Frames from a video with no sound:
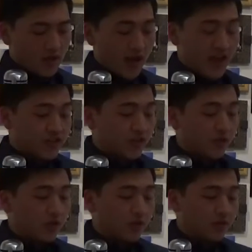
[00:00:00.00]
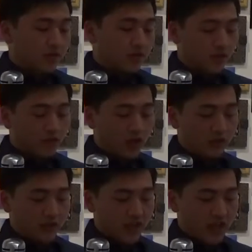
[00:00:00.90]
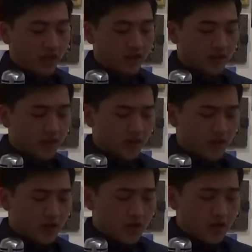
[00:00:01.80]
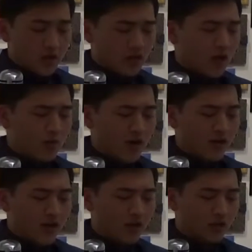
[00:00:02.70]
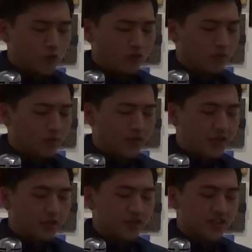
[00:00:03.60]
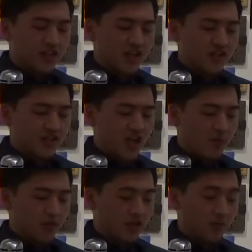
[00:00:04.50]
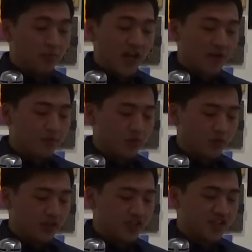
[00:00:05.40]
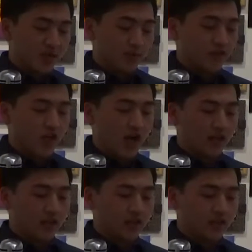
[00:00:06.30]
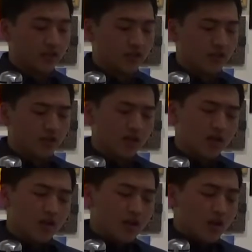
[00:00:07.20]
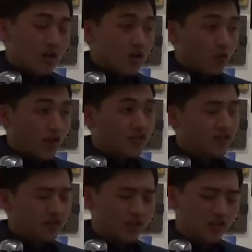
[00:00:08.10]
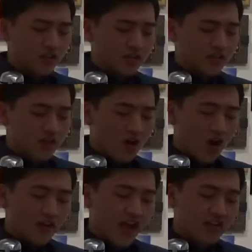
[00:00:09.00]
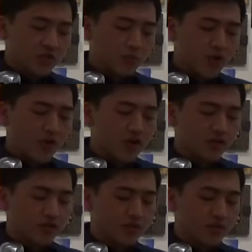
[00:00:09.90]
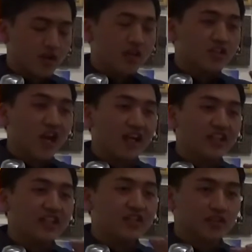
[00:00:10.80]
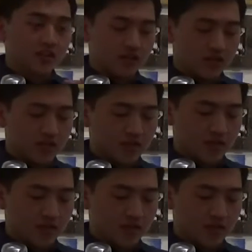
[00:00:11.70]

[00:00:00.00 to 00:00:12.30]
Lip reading: At school, the following day, Comrade Ung wrote the political discussion topic on the blackboard with a stub of chalk. Western goods are not superior to Chinese goods.